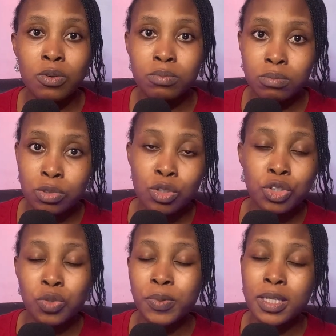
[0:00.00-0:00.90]

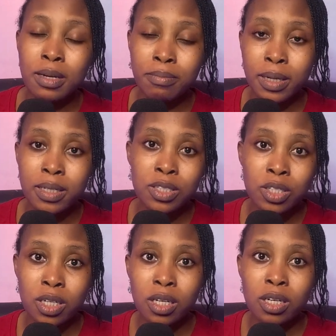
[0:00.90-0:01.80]
social media
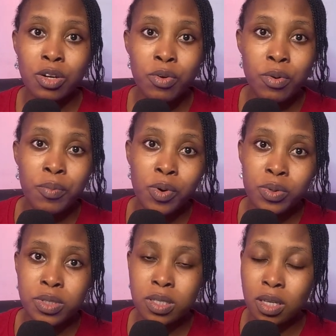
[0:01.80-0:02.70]
manager,
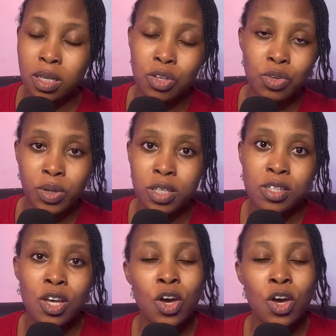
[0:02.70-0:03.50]
remote in US,